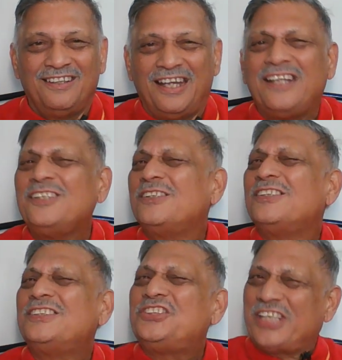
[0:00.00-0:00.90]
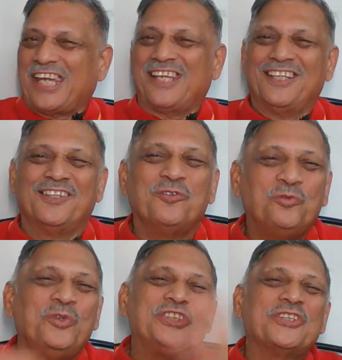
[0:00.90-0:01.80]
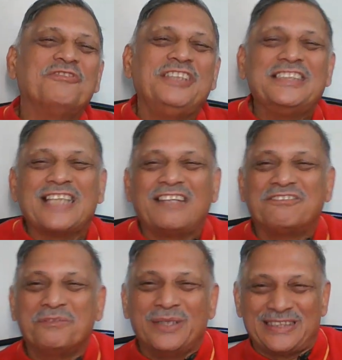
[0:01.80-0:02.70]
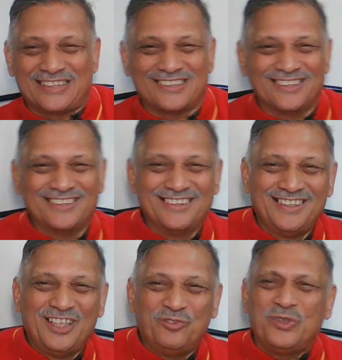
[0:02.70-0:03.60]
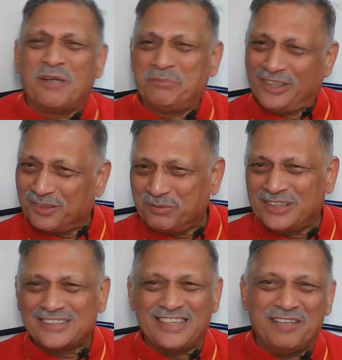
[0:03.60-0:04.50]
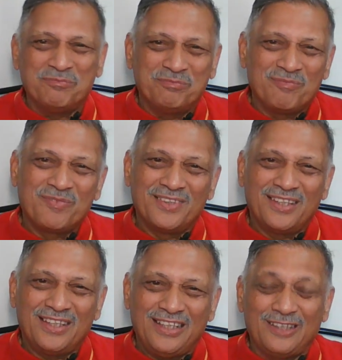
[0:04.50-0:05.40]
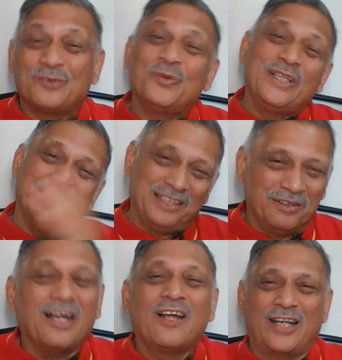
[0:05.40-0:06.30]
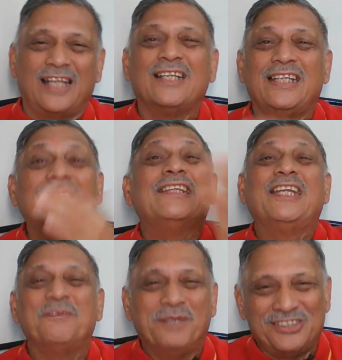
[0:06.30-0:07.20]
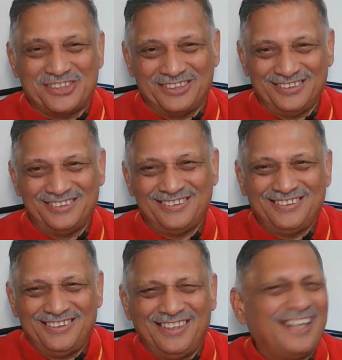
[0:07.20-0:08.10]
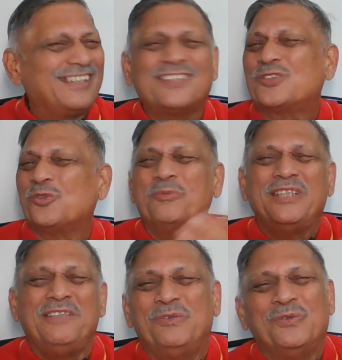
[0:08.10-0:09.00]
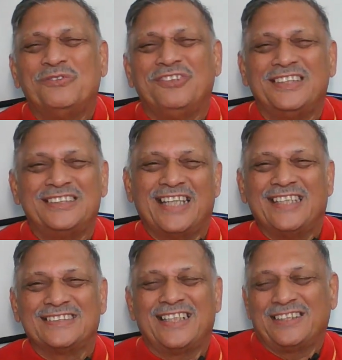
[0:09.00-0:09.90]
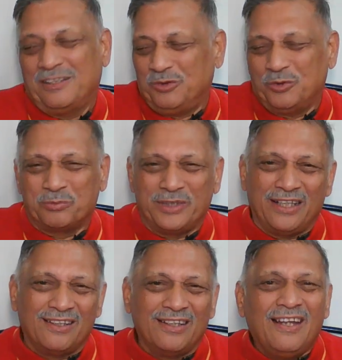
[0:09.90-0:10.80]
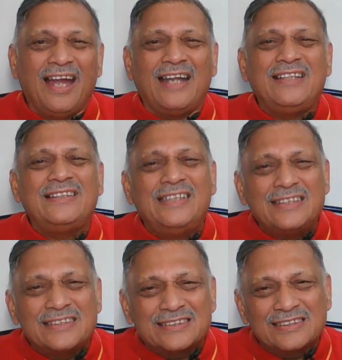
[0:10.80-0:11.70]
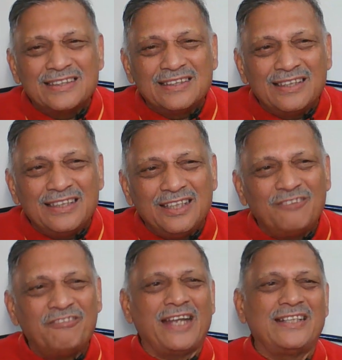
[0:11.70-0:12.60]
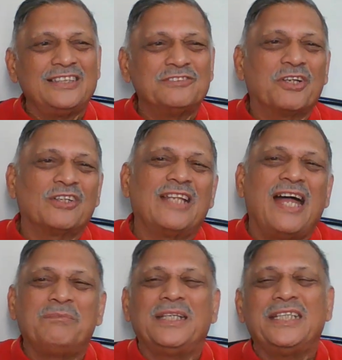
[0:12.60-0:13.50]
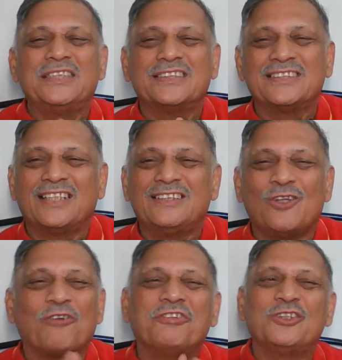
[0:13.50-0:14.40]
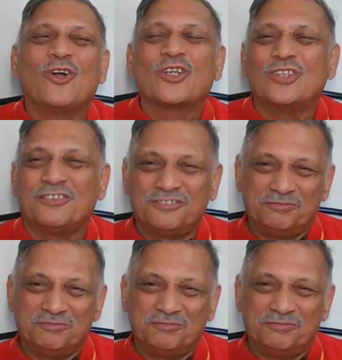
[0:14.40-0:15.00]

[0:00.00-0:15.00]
and check which of these alphabets would appear to be the same, including the, or rather in the image. And there are so many beautiful designs that can be obtained. And this, in fact, is one of the applications that is often talked of.